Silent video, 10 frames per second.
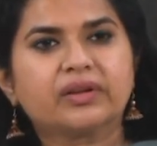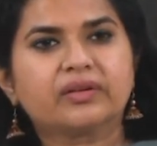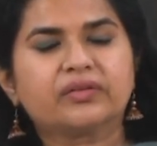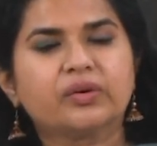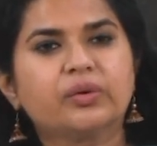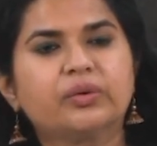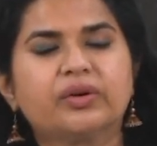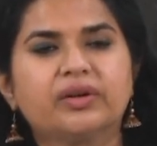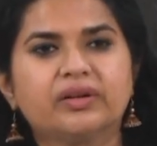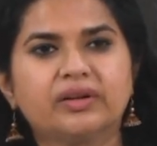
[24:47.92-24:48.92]
So,
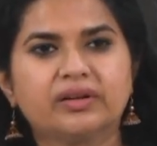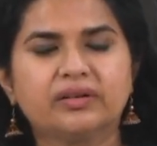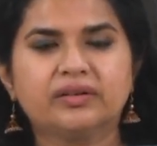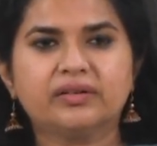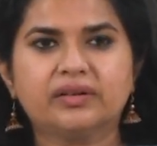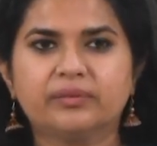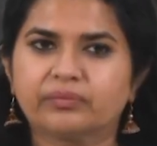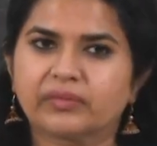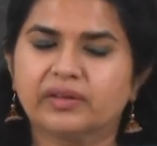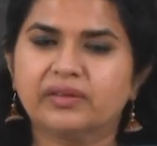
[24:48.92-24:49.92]

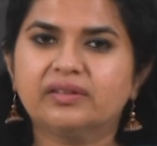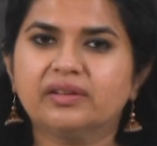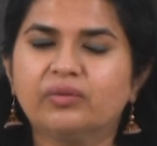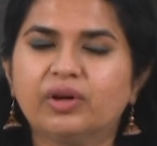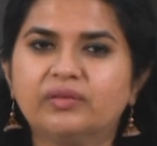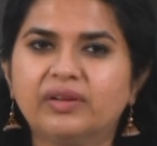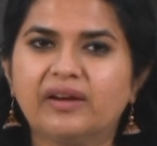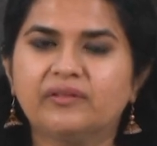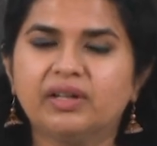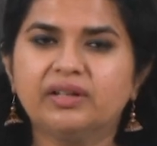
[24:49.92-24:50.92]
this is what we
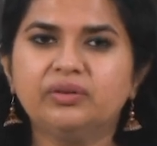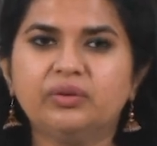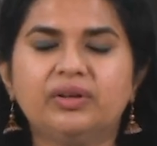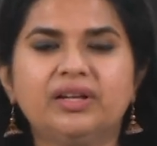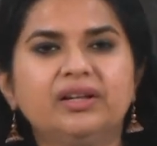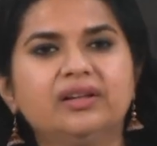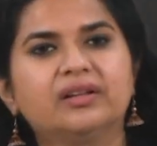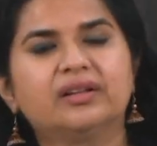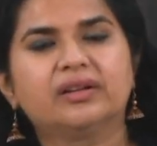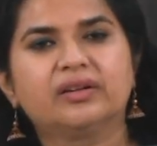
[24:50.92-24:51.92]
have done today.
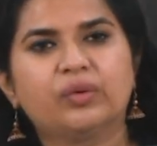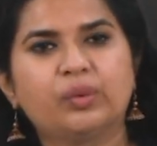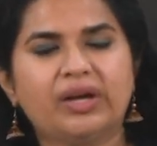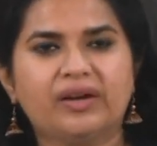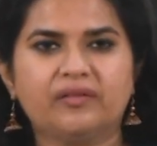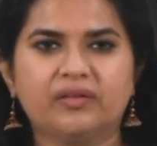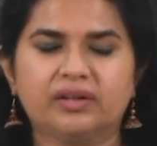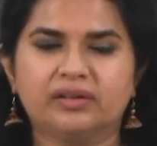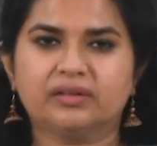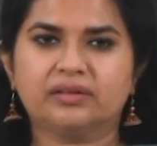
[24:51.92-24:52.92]
We
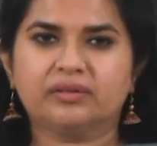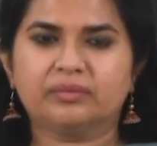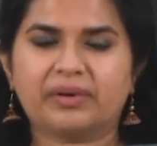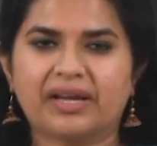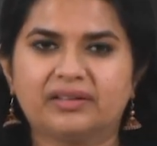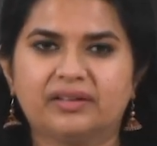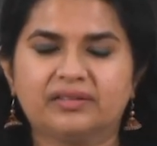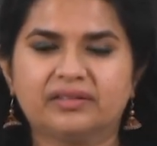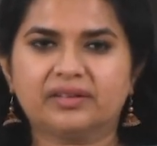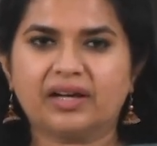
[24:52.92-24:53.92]
have
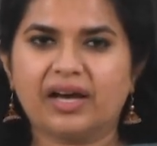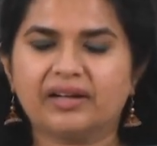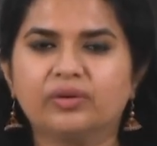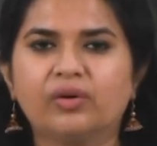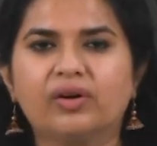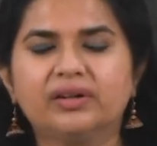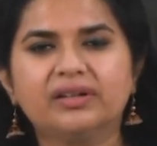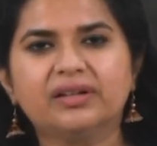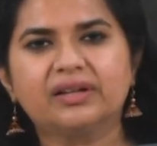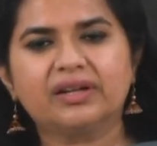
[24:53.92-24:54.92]
practiced our
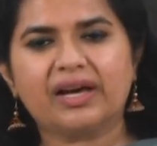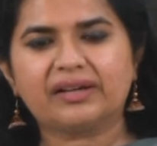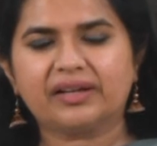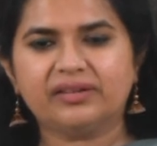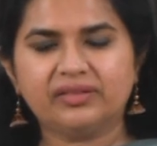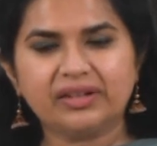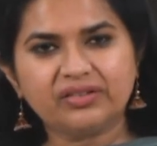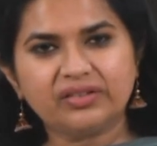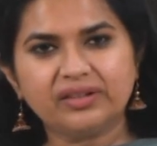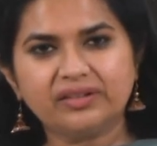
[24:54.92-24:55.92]

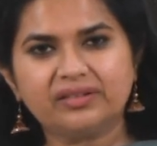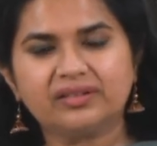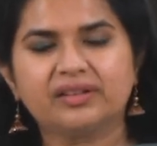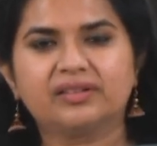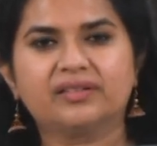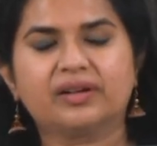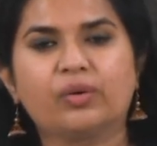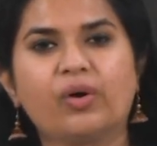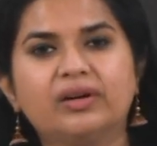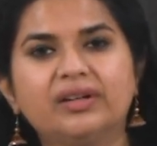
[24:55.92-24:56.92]
conjunctions, the
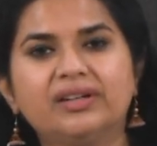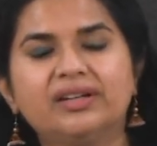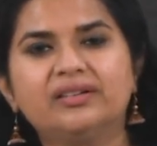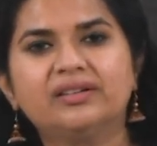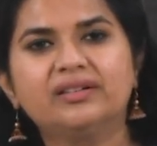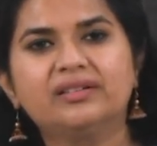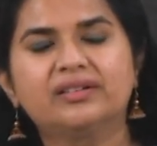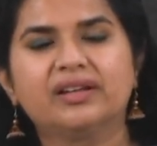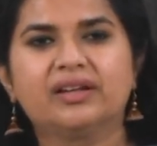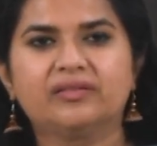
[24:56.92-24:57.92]
coordinators.
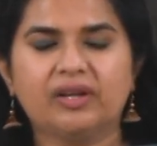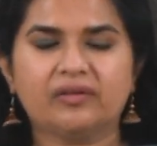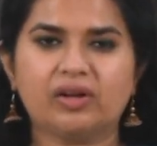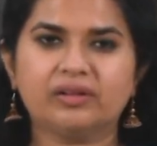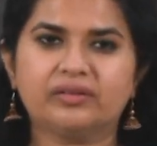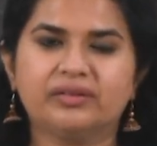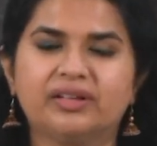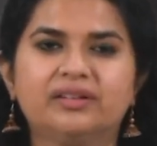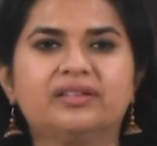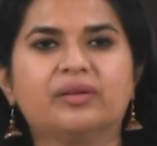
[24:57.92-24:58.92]
We have also
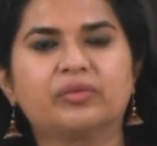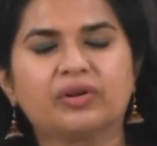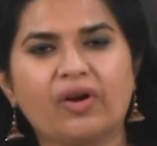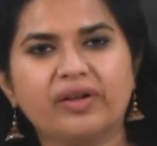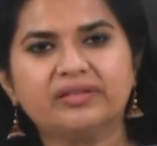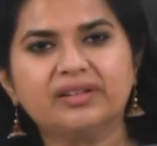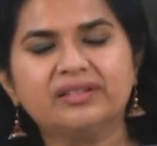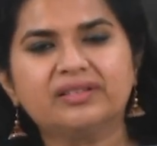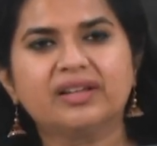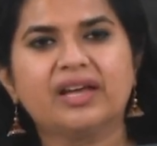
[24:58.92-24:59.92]
done some clauses